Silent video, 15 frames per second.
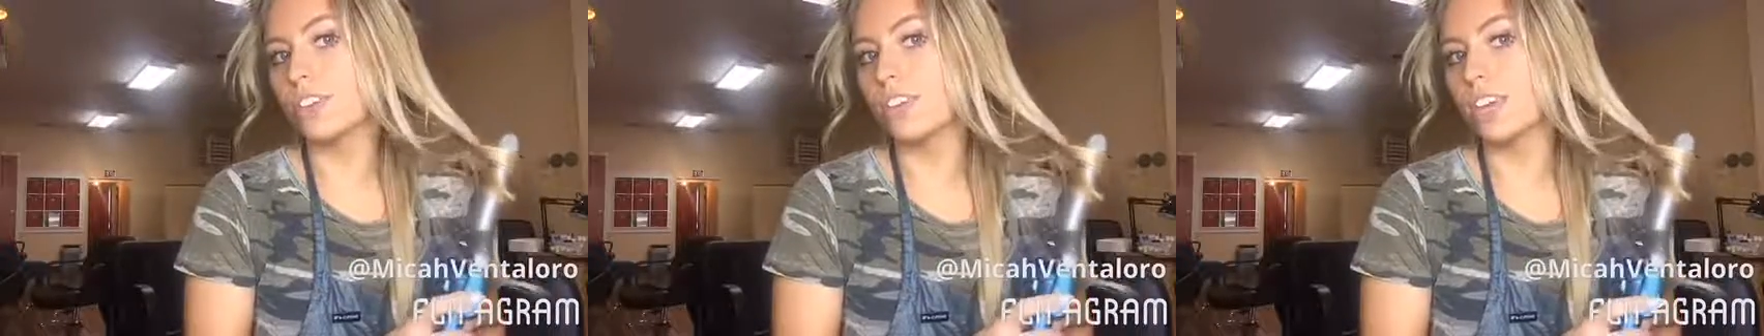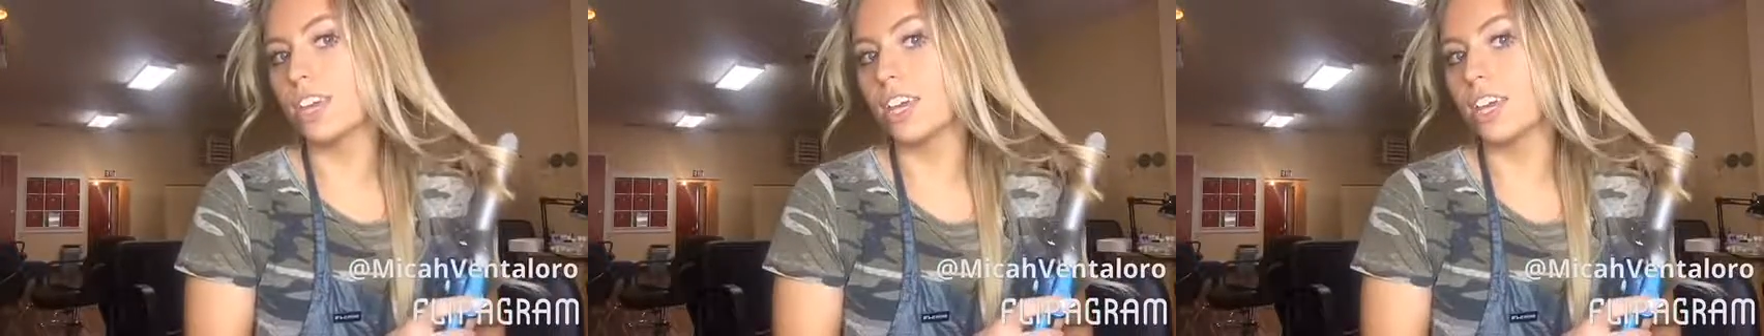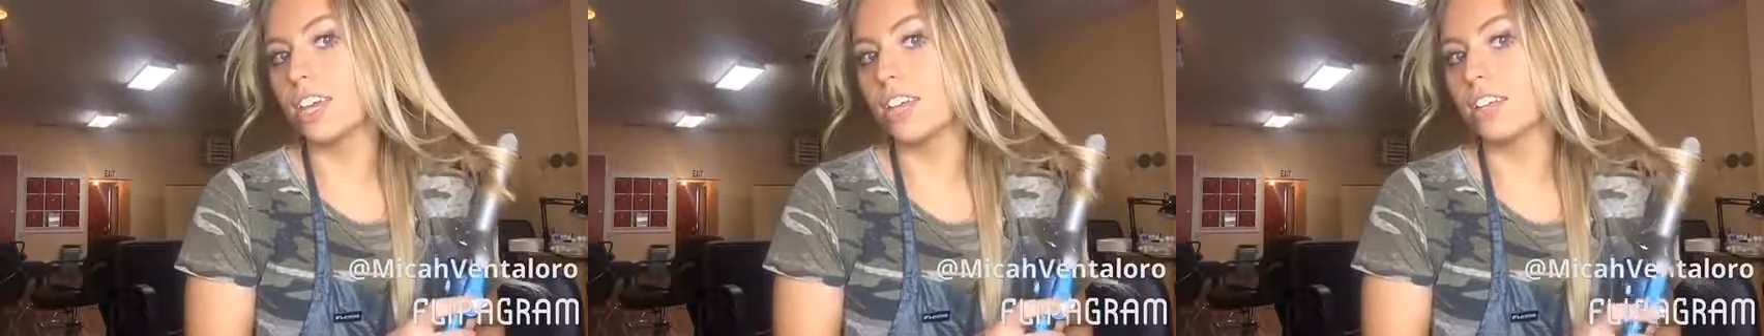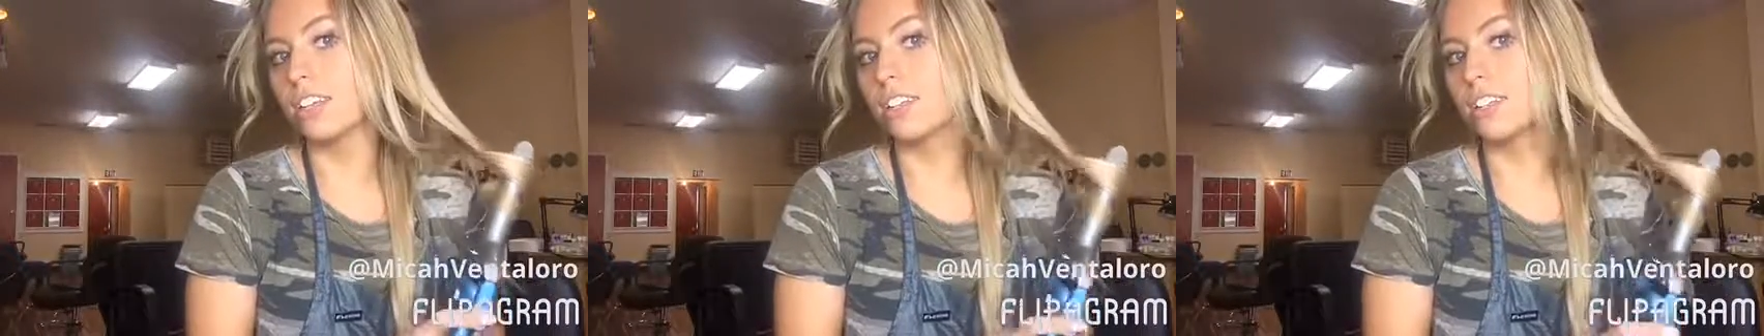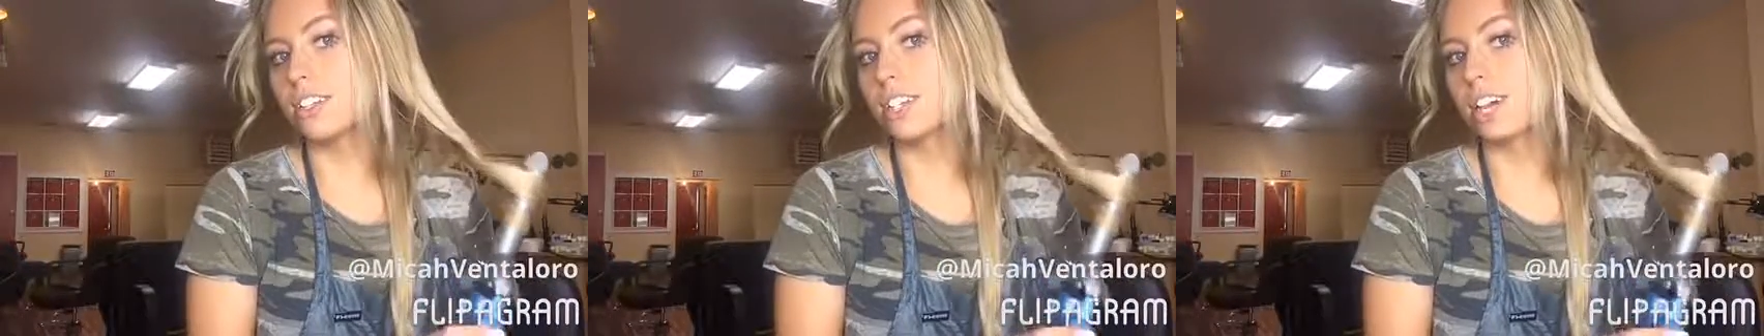
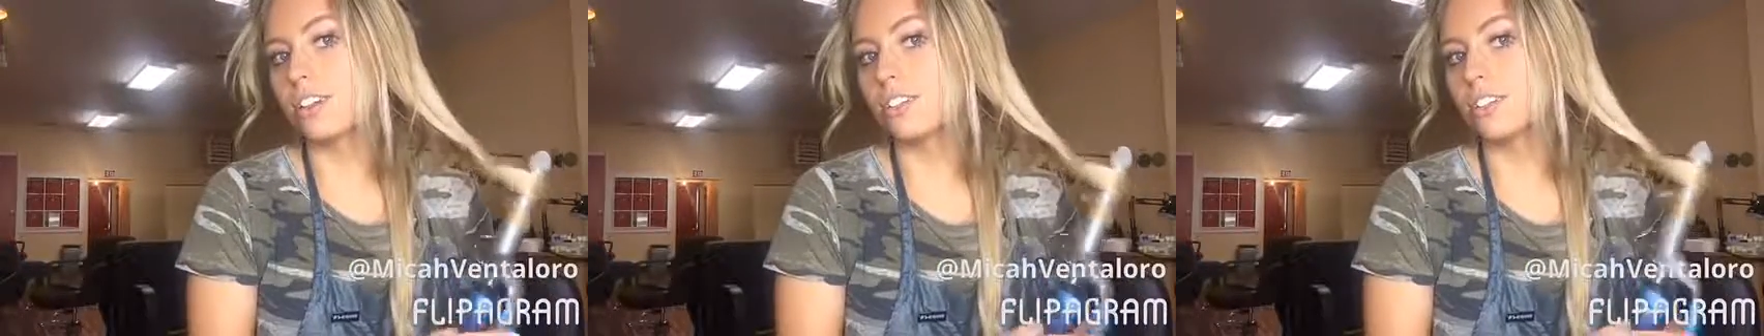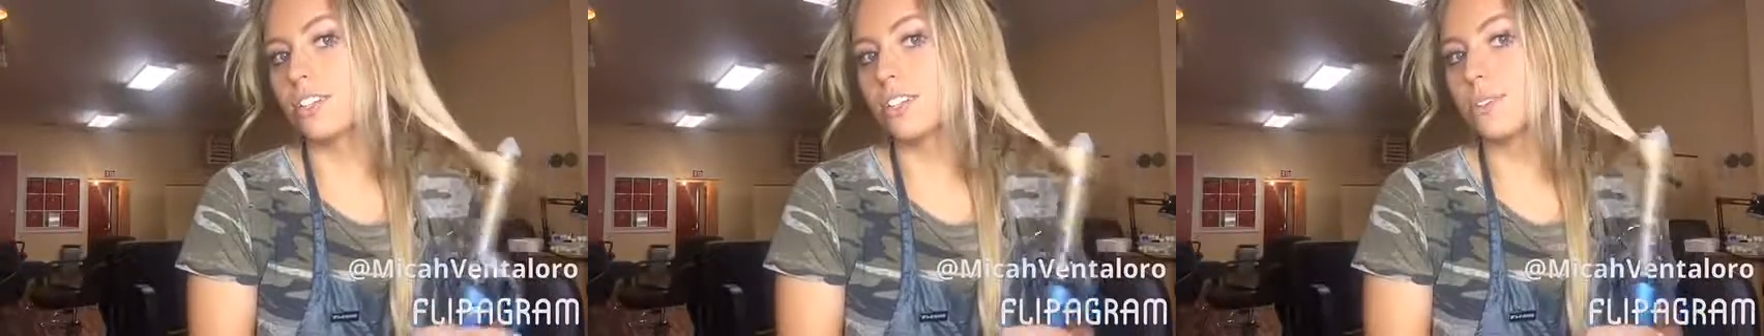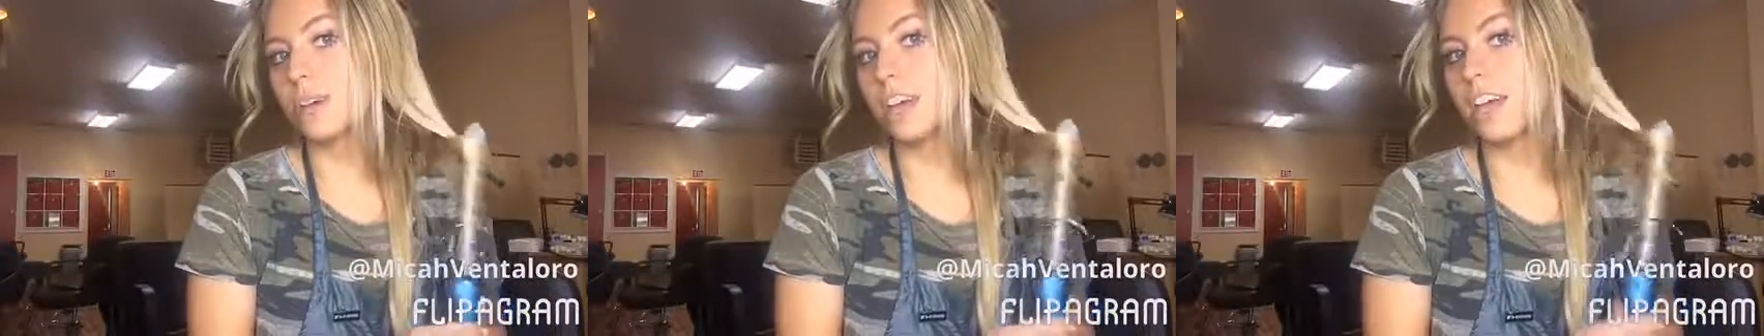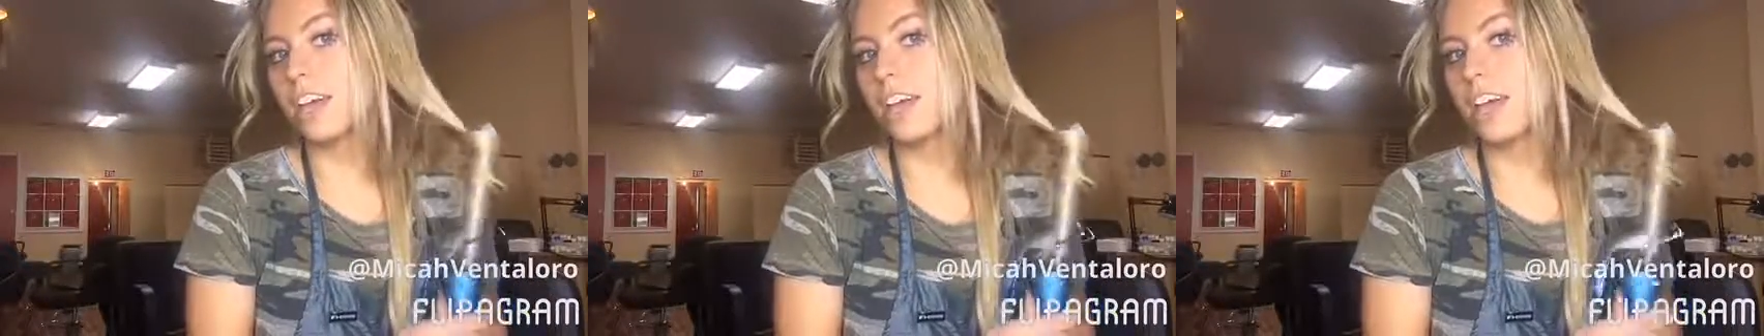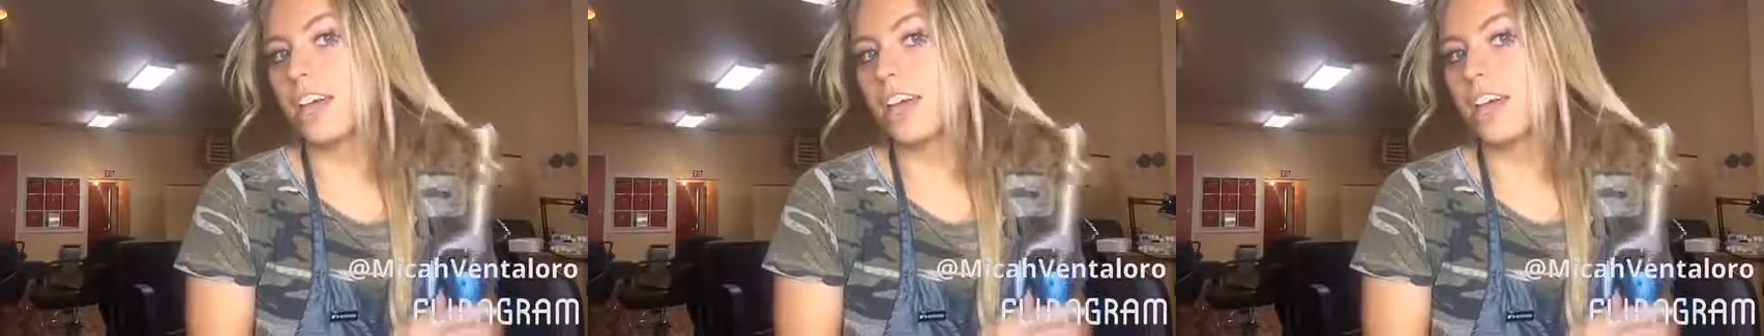thing down this way.